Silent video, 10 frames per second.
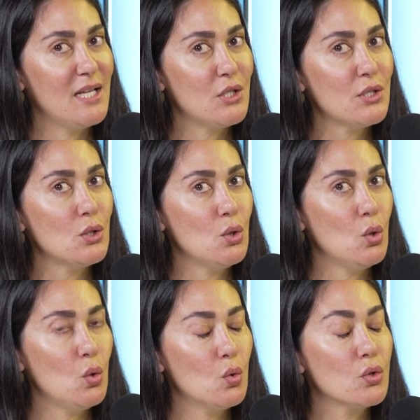just
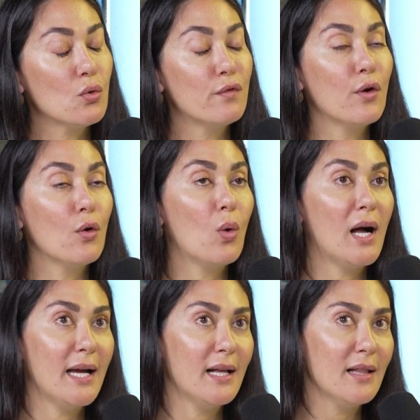knew. So for a
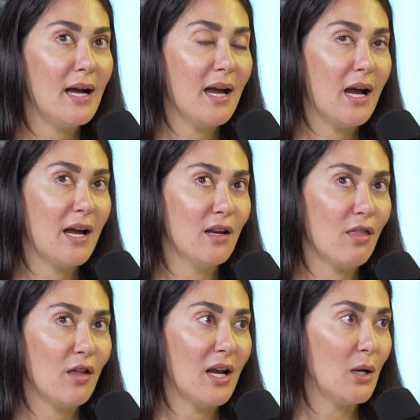while, I kind of
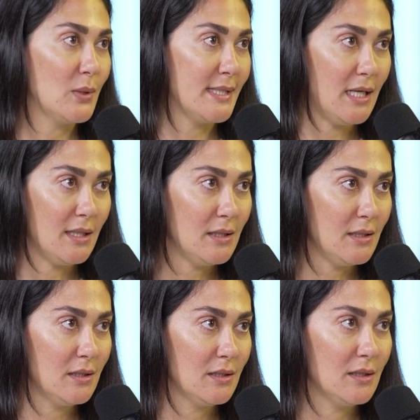thought I was done
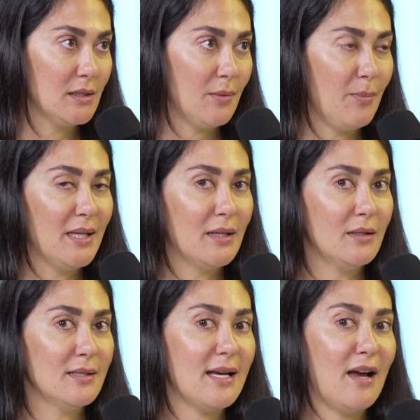
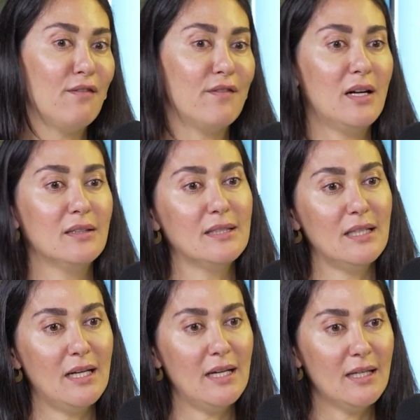because I felt
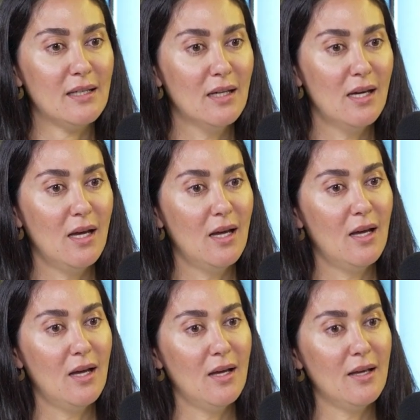like
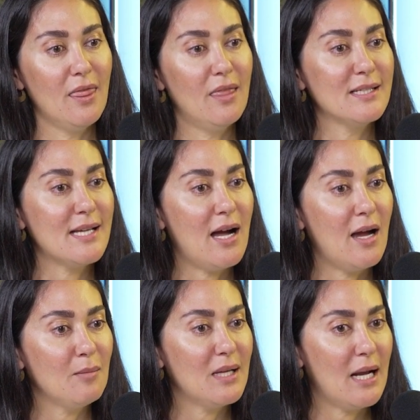the
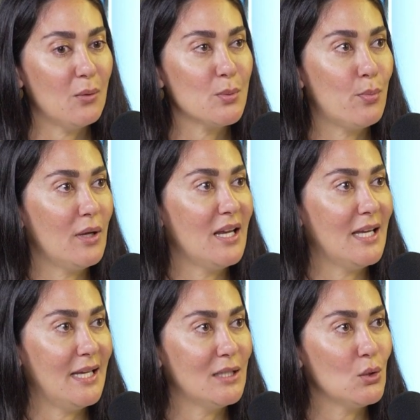time that I was putting
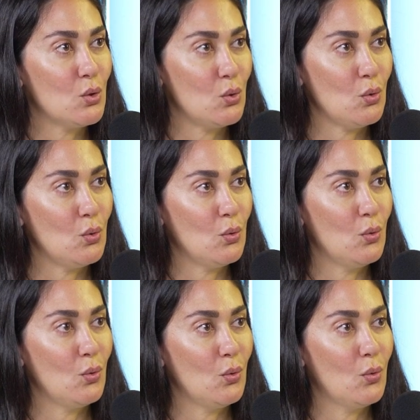
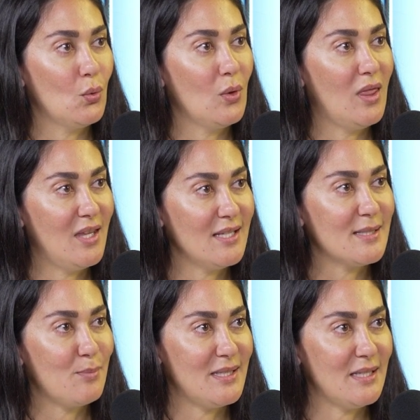into this
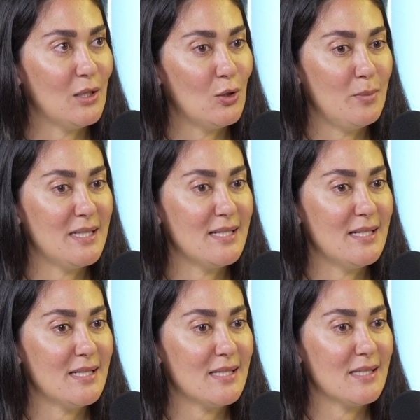particular
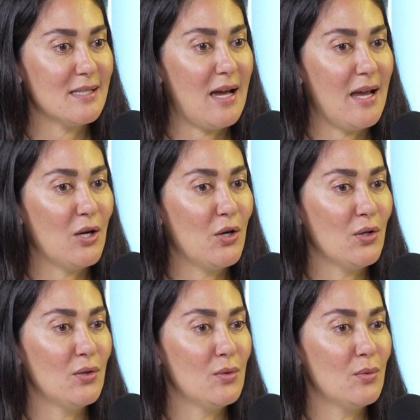business, I
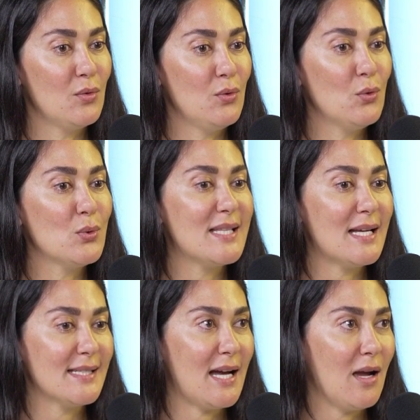could use that
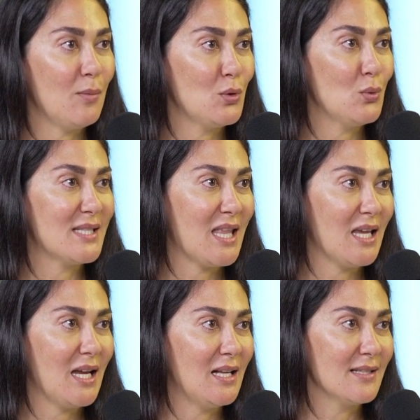time to do
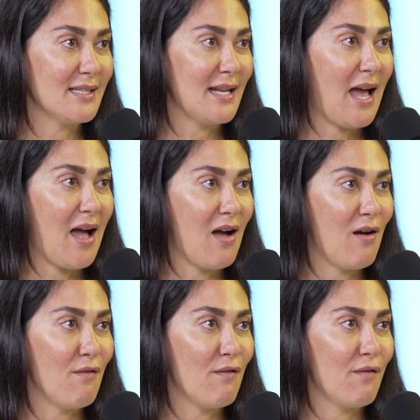something else and have